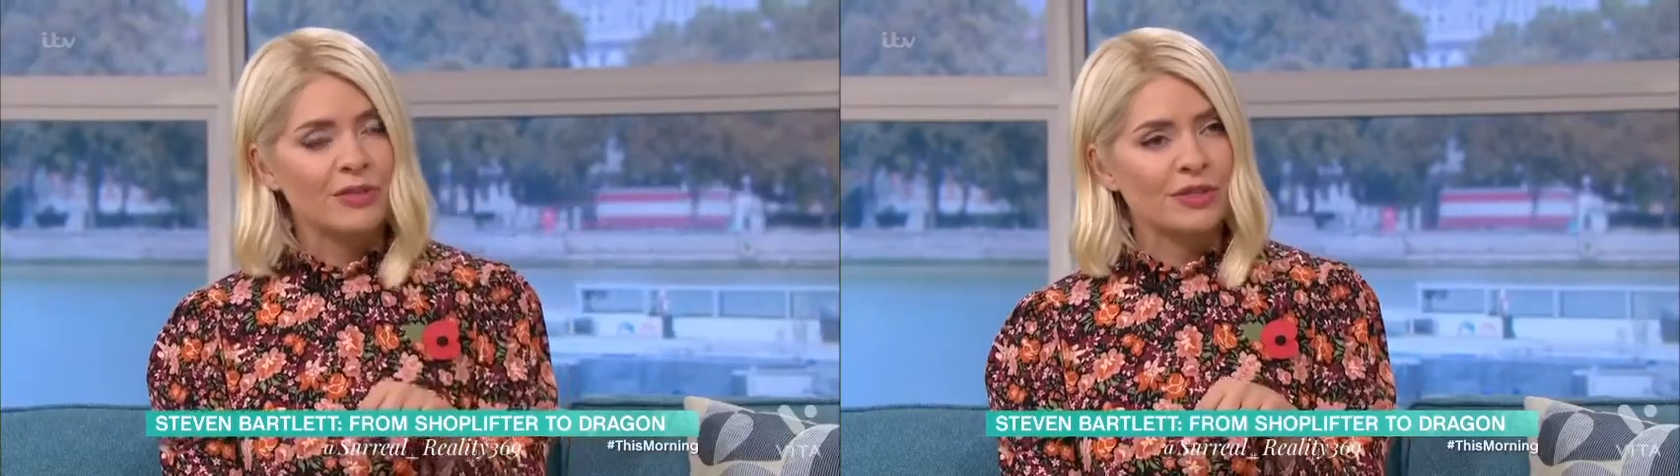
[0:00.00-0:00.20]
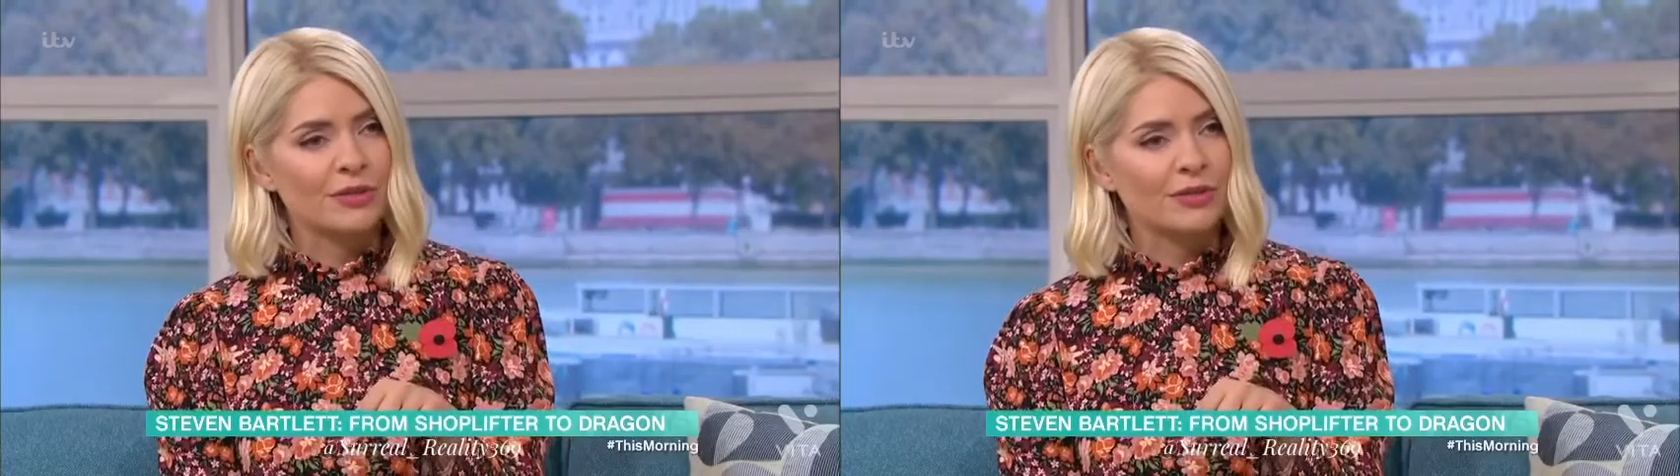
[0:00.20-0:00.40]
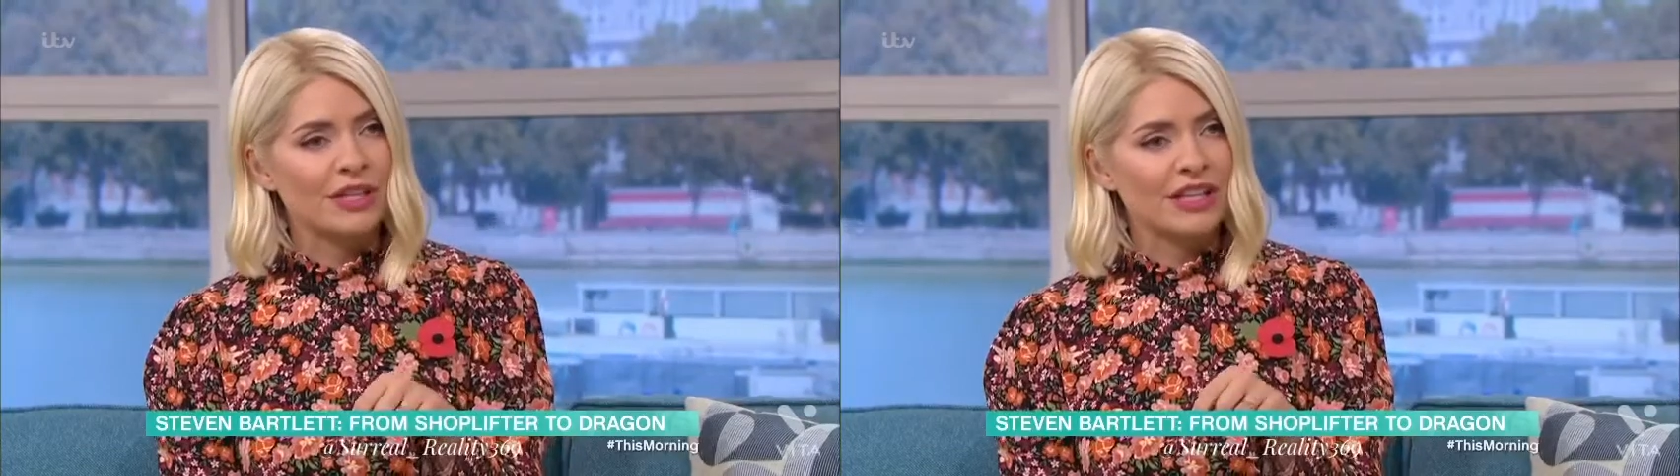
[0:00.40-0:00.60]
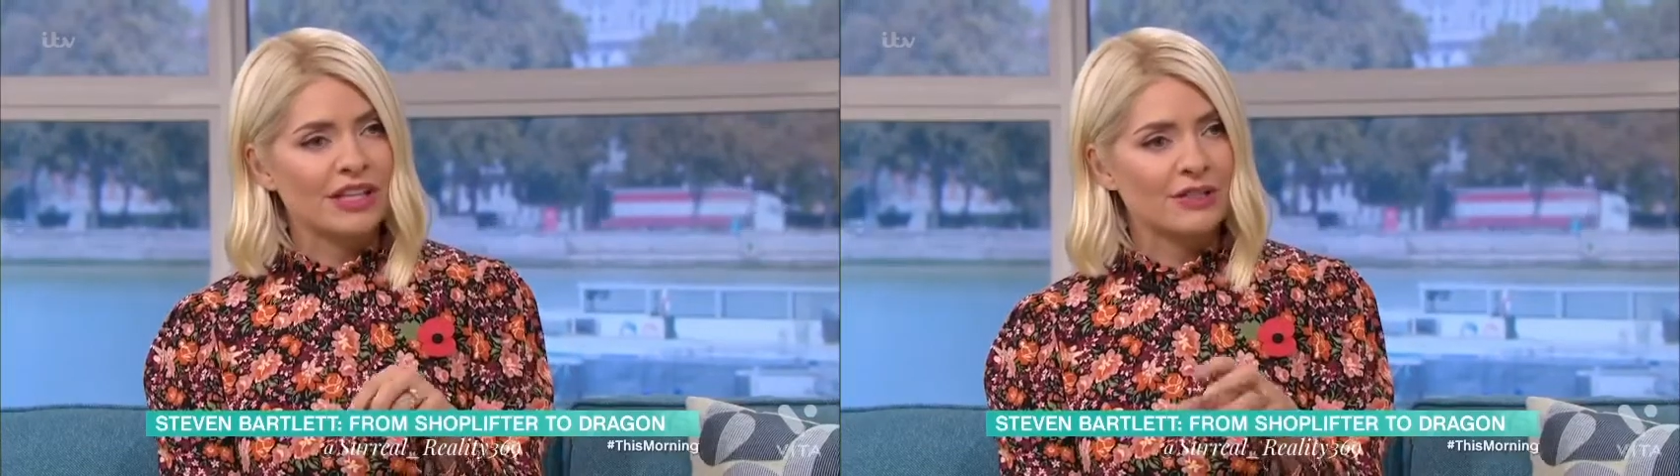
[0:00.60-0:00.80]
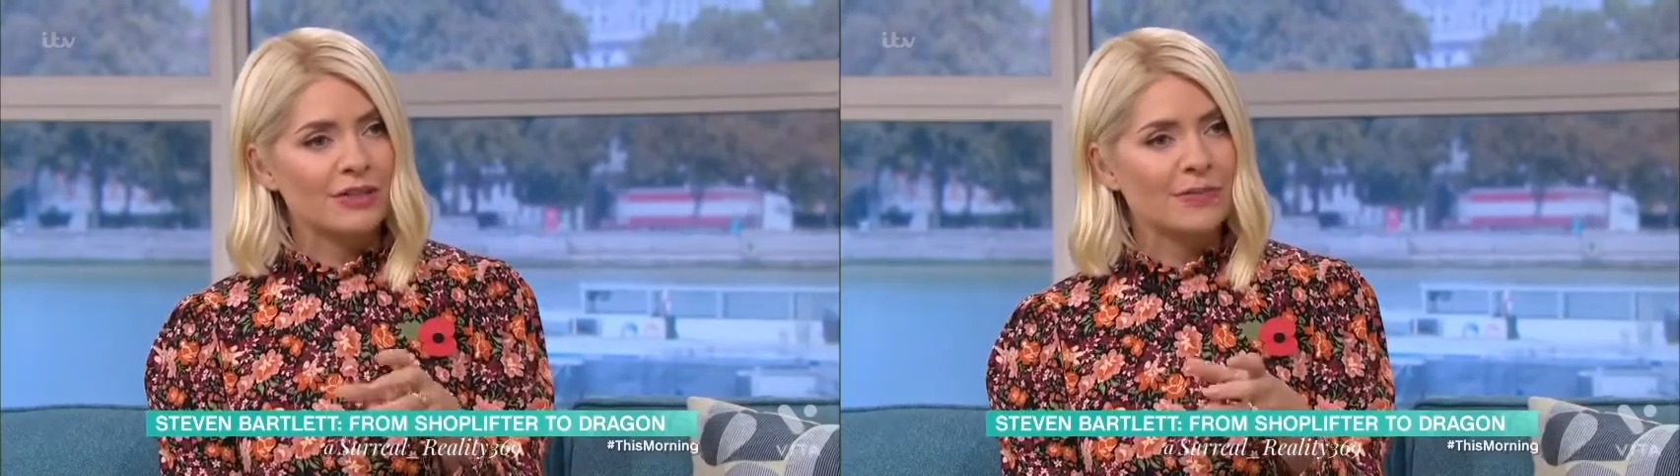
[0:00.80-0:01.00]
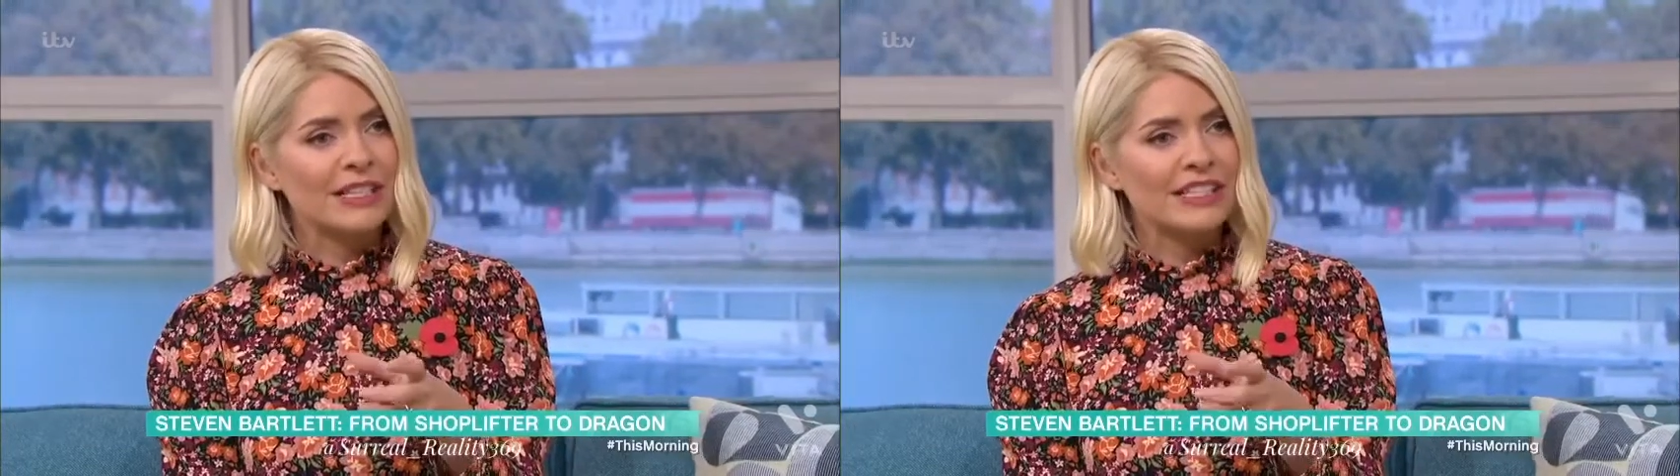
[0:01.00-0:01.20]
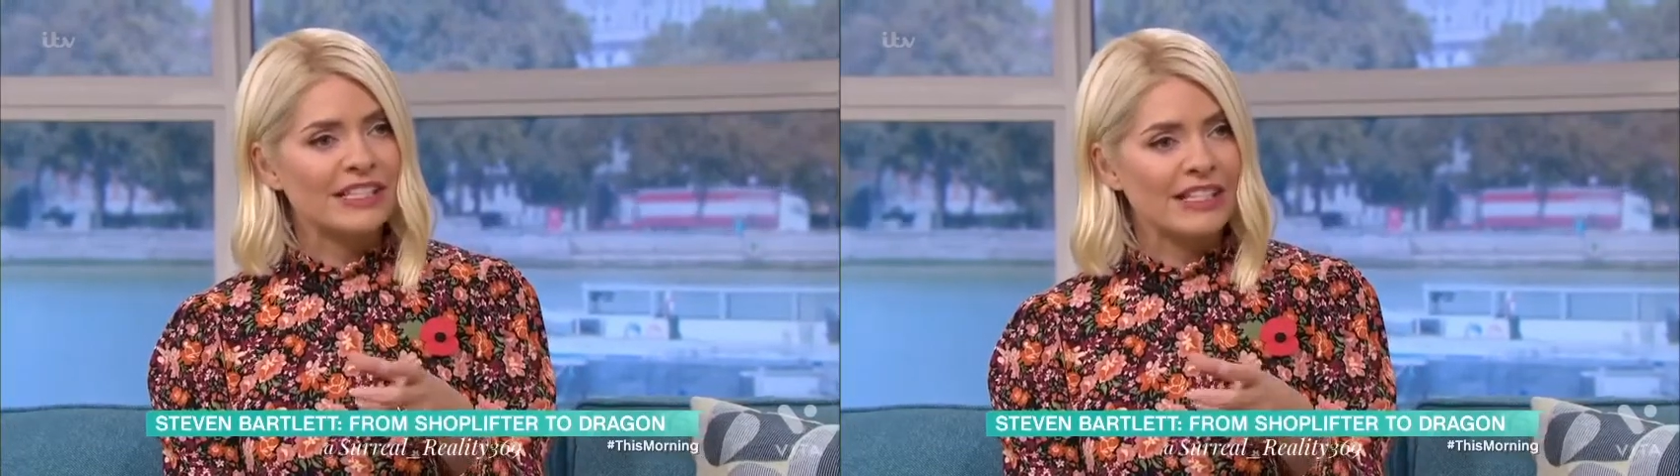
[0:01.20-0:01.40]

at school that that sort of business